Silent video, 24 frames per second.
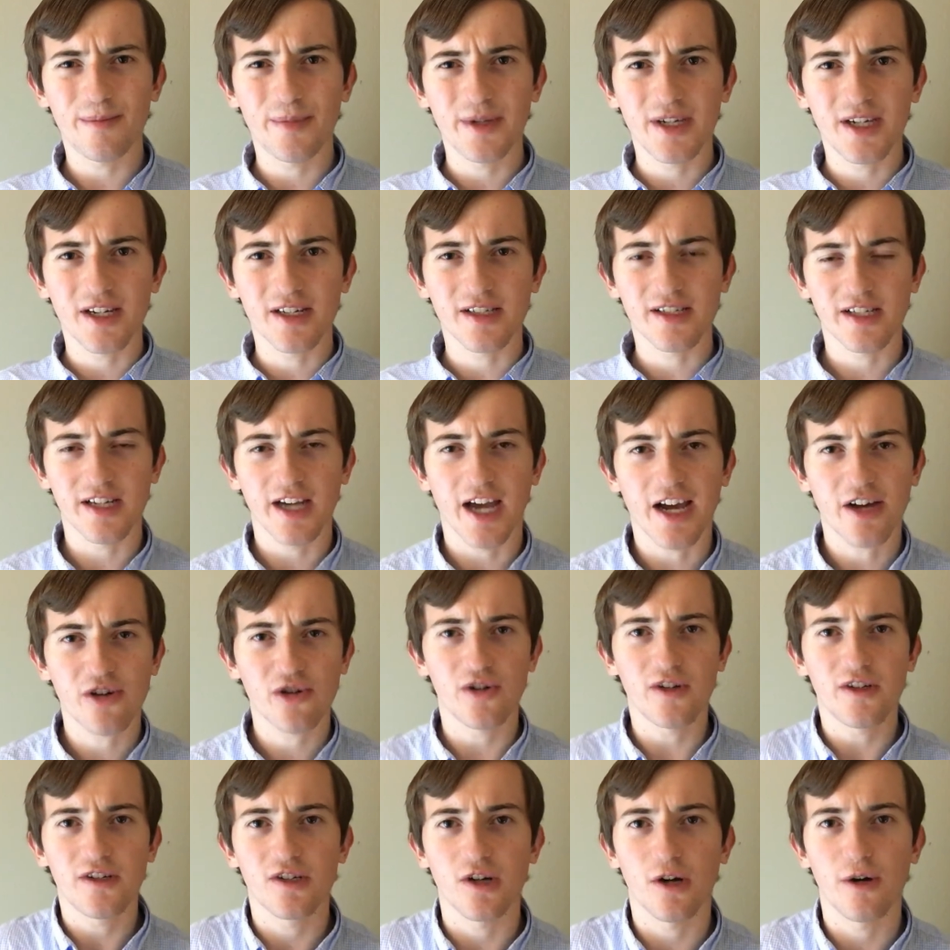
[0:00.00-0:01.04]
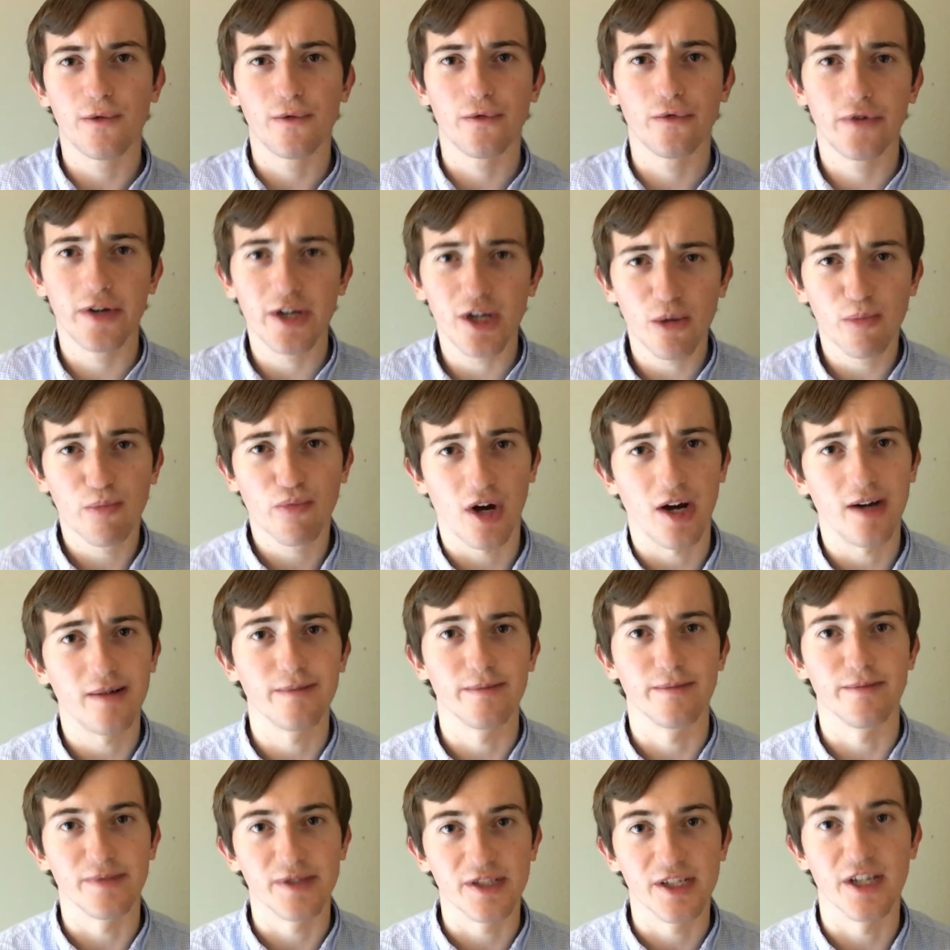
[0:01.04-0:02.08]
because they actually solve real
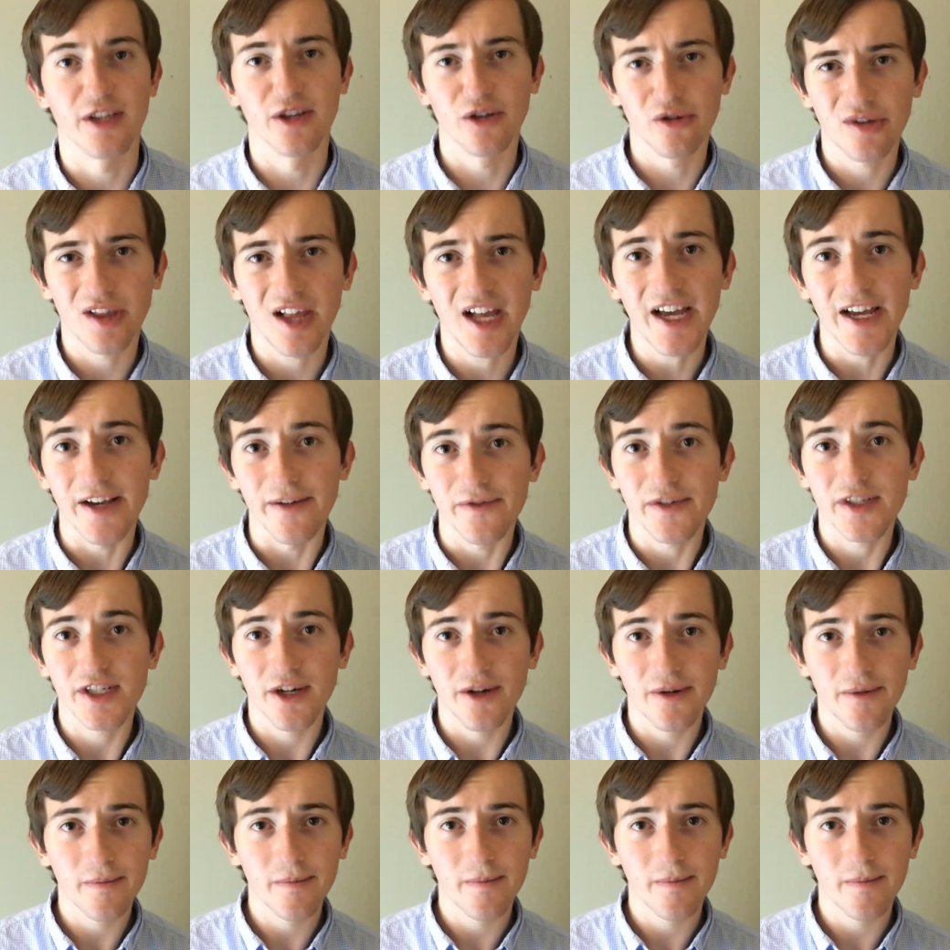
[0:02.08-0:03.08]
problems in their lives.